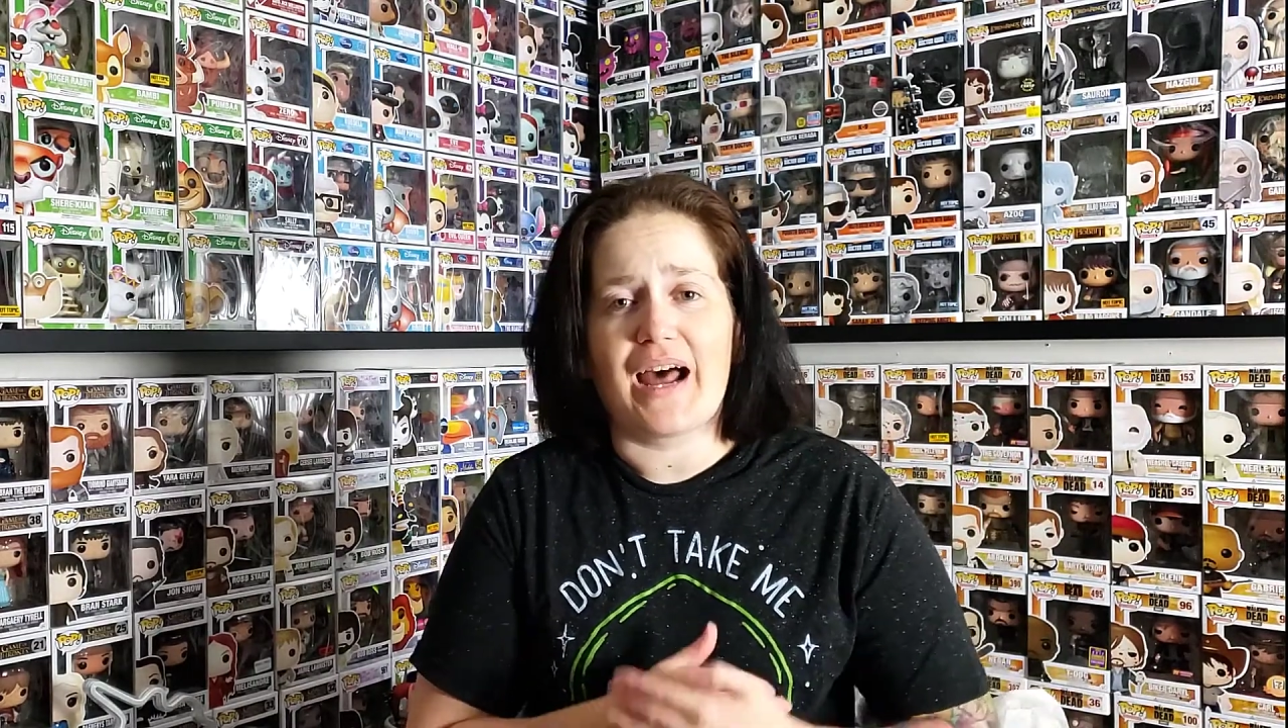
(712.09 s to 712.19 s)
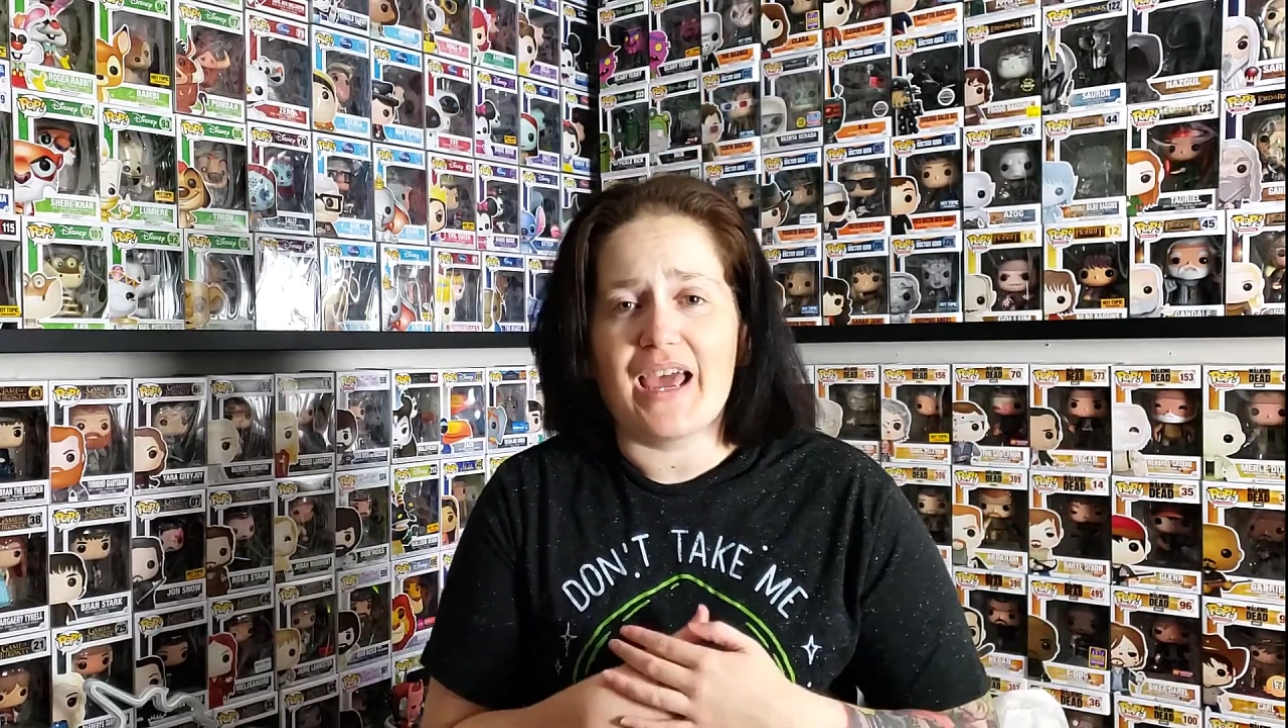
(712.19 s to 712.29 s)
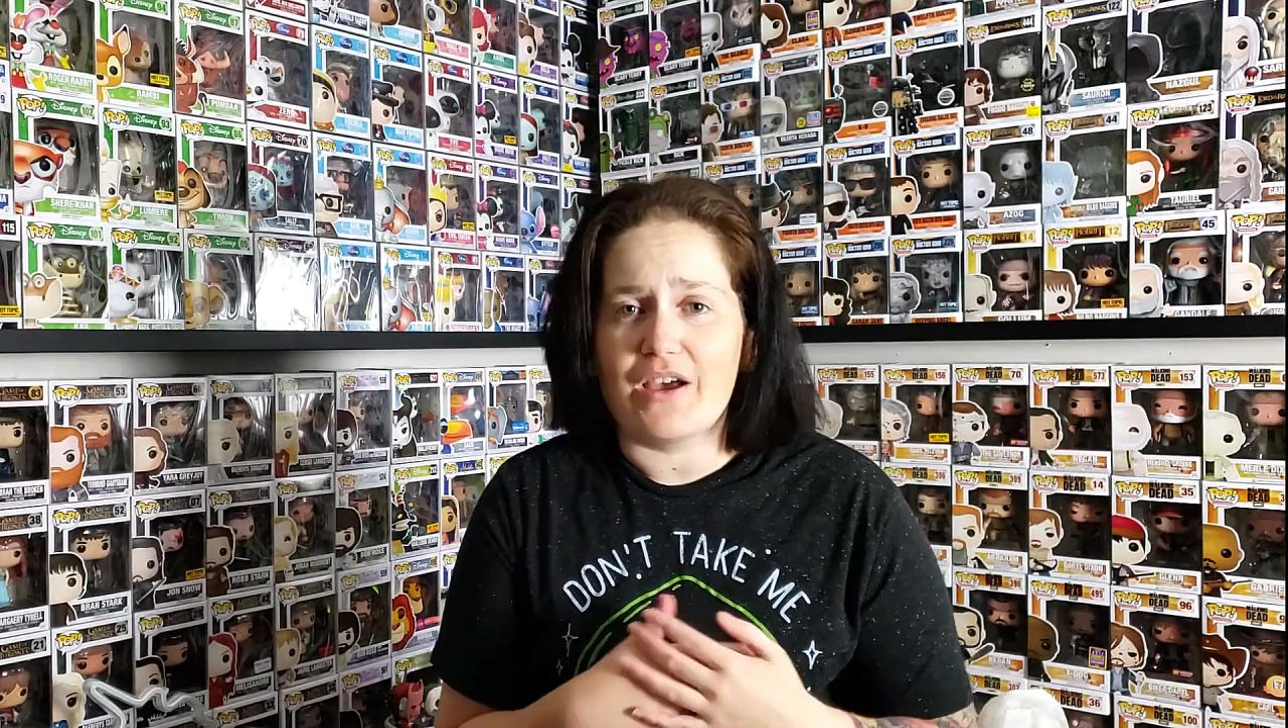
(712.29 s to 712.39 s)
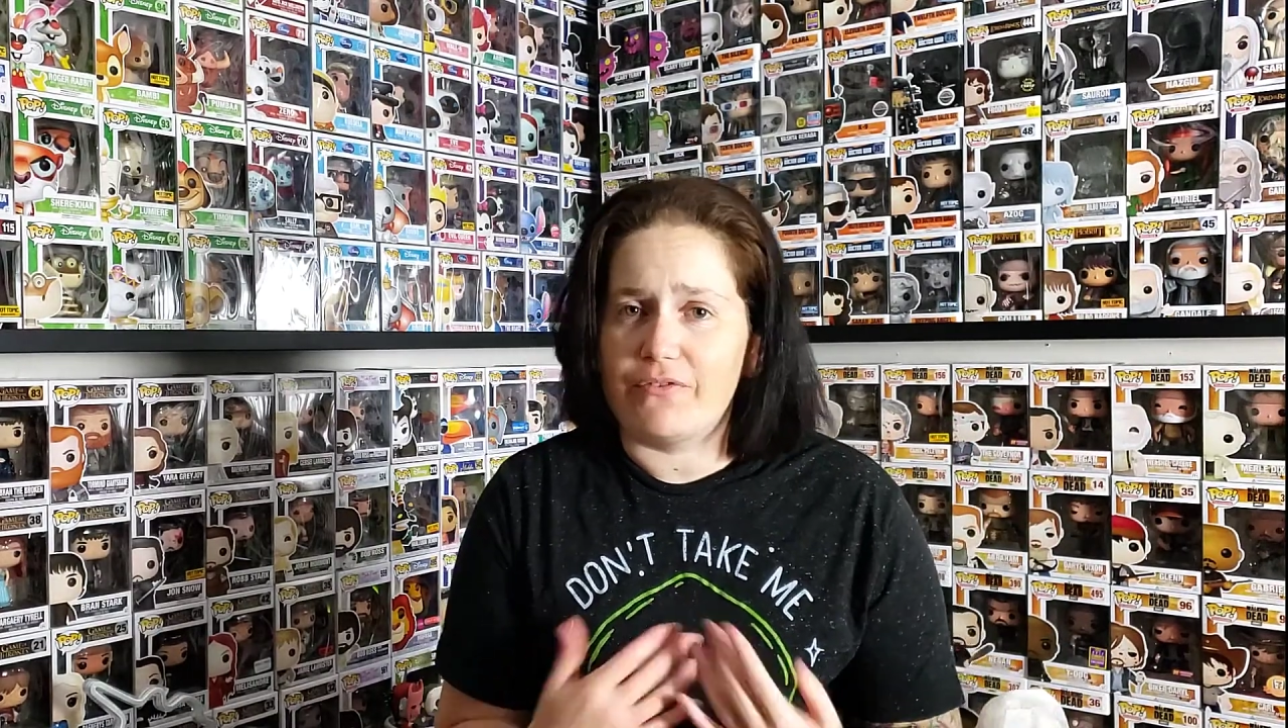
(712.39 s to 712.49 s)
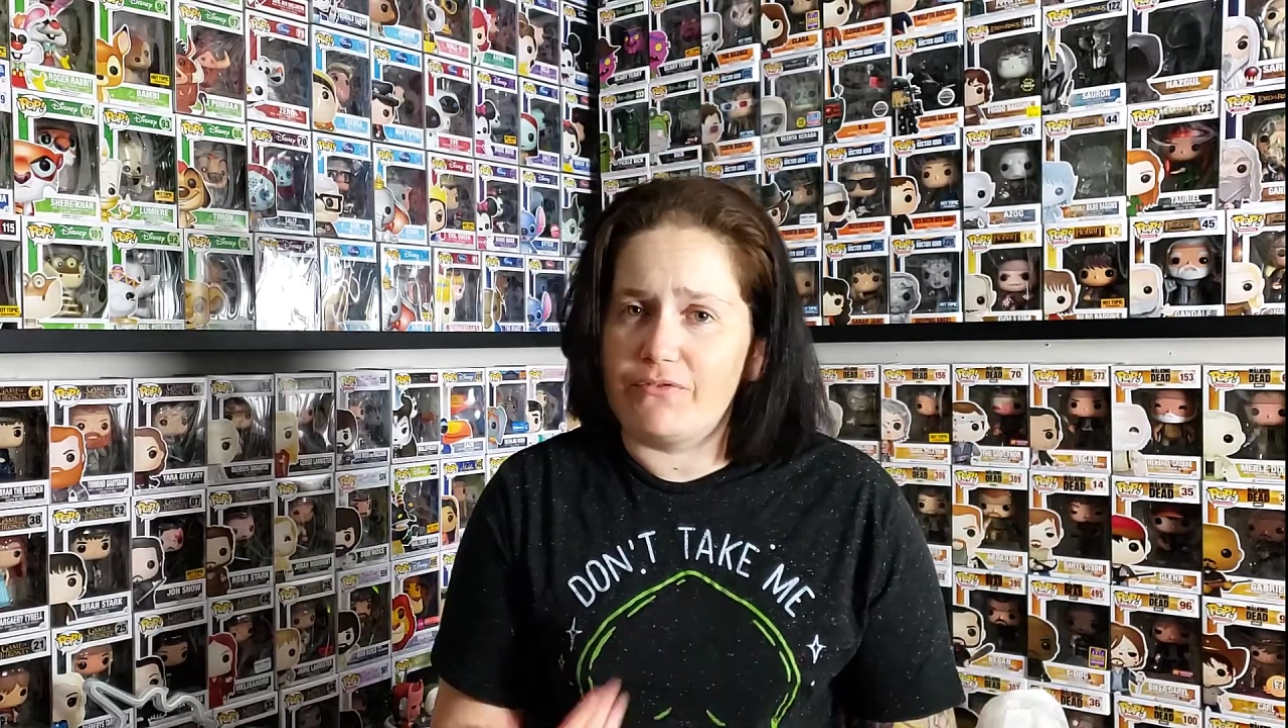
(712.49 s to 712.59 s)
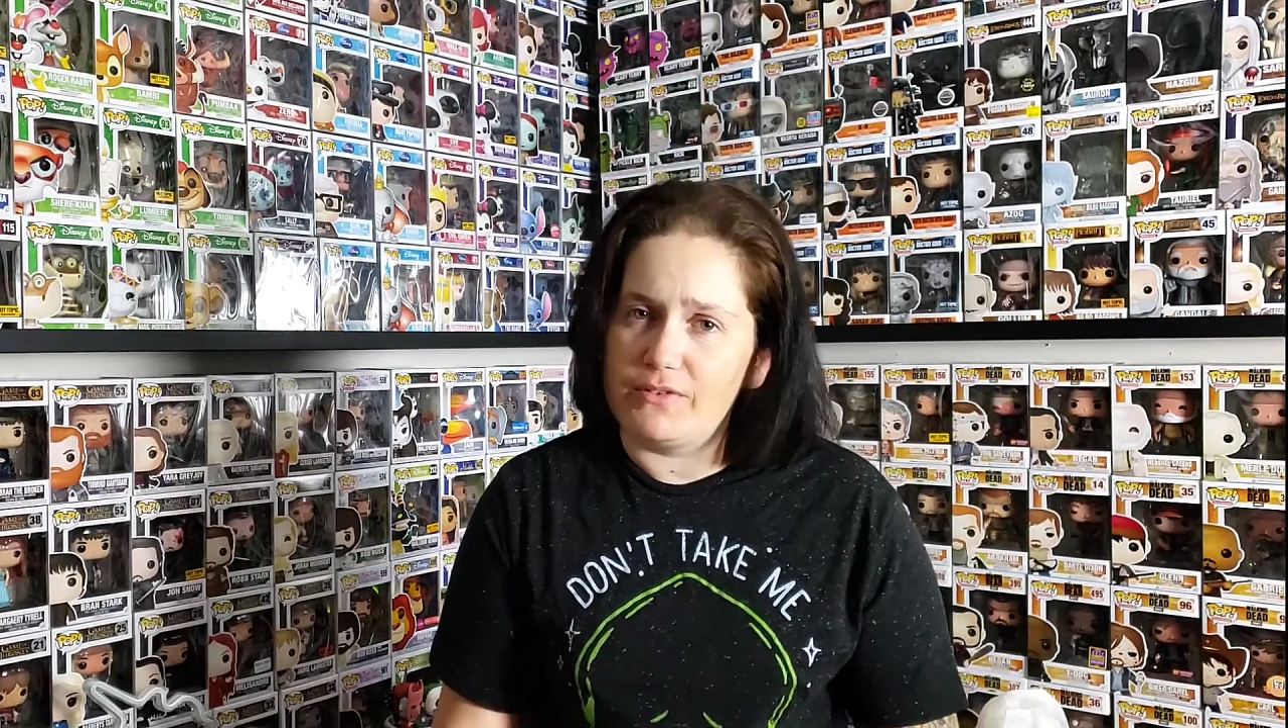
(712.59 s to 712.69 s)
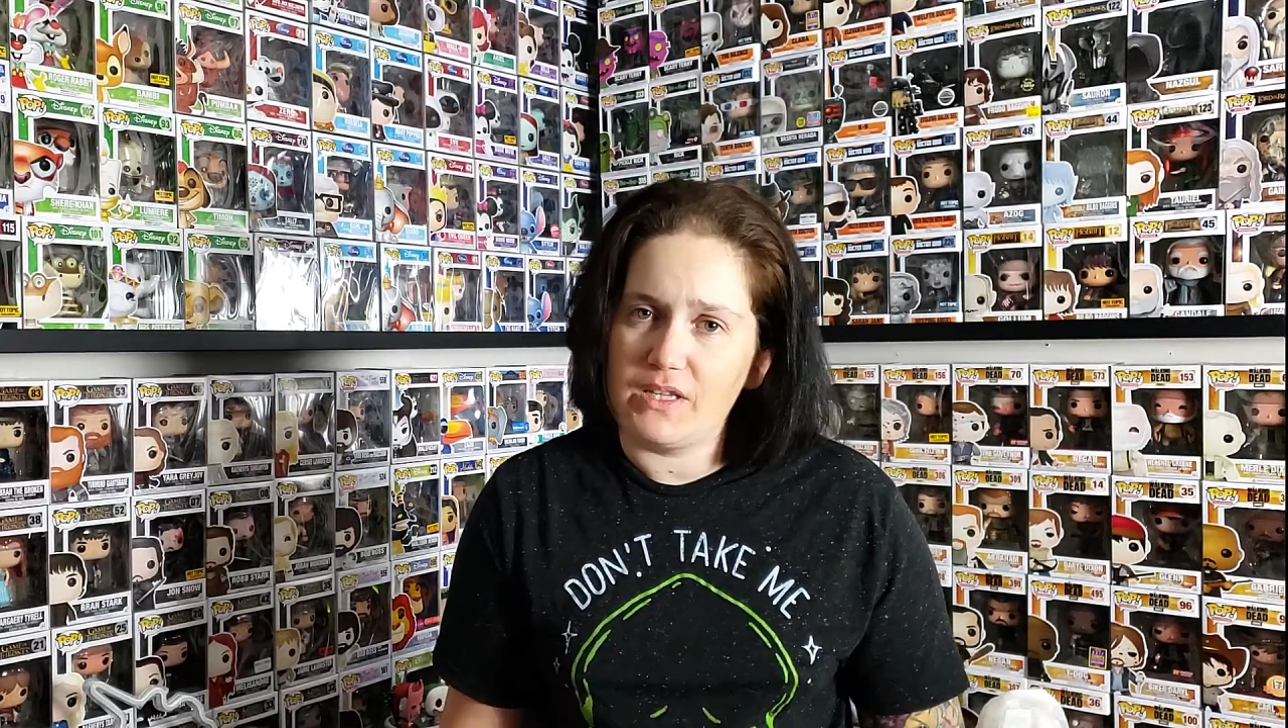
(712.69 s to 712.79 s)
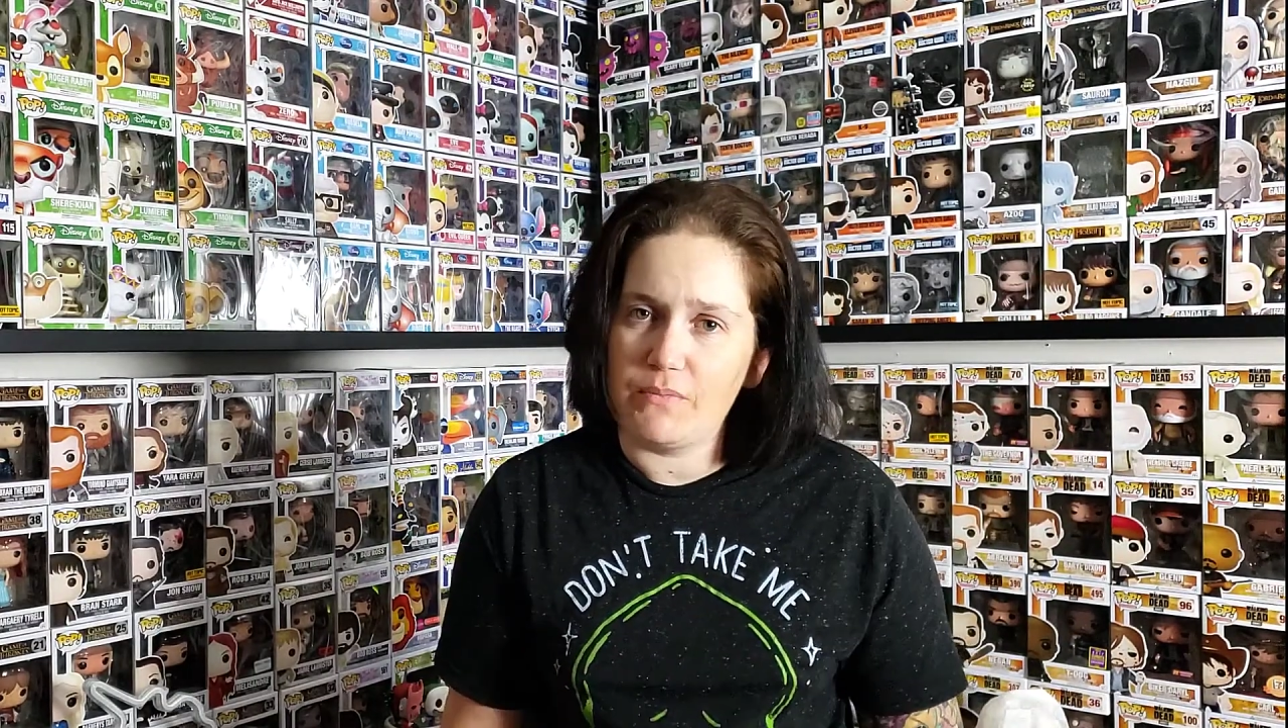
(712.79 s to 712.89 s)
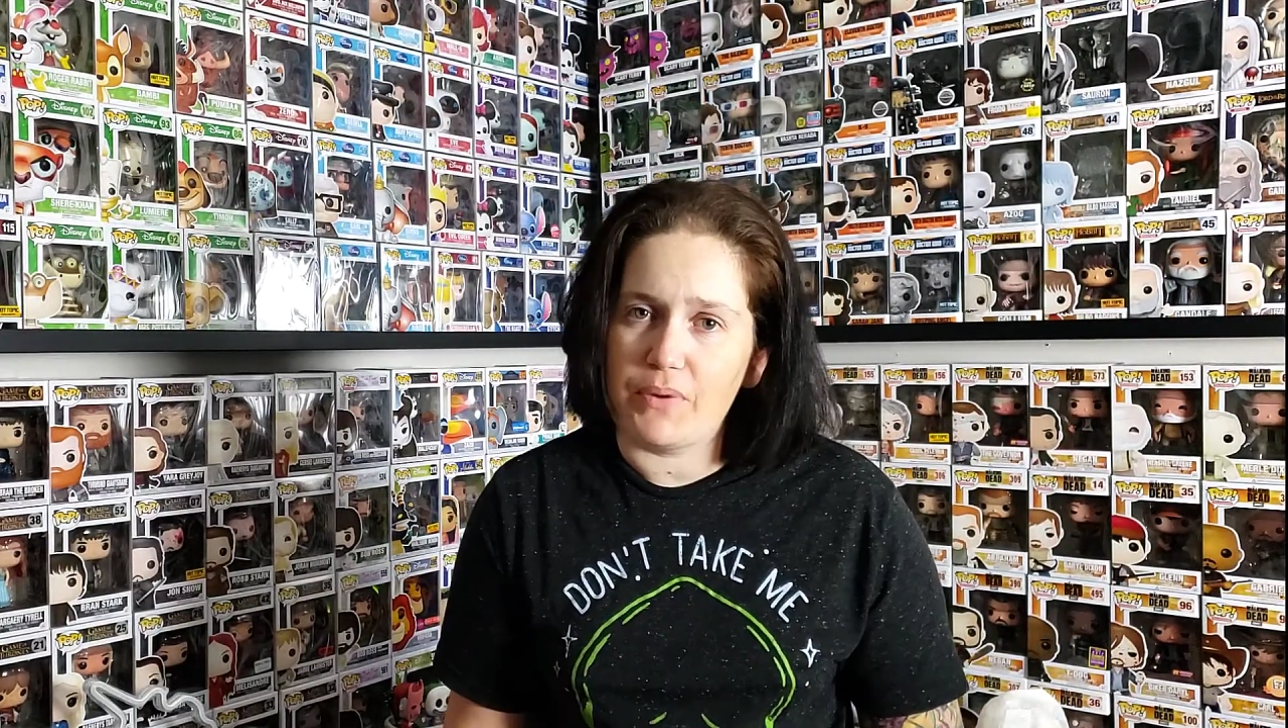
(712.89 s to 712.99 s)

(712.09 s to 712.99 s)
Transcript: I have 15